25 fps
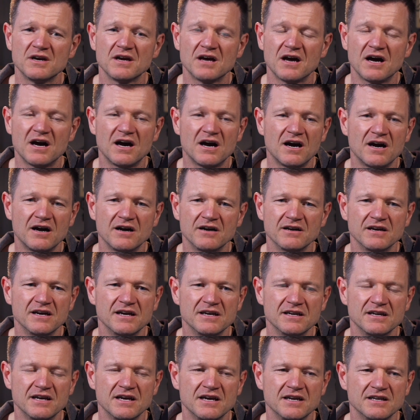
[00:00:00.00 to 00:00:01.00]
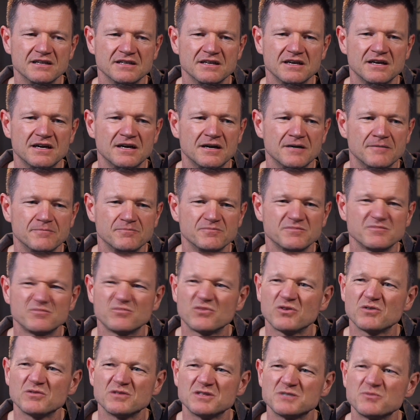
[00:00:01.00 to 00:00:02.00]
are
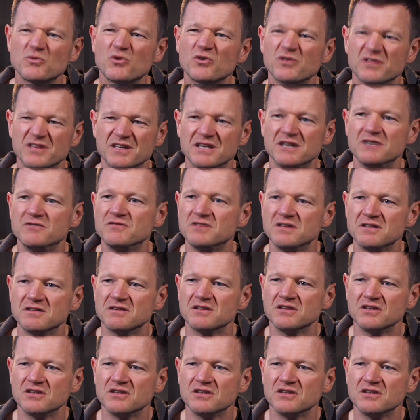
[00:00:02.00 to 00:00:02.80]
it's more the evening that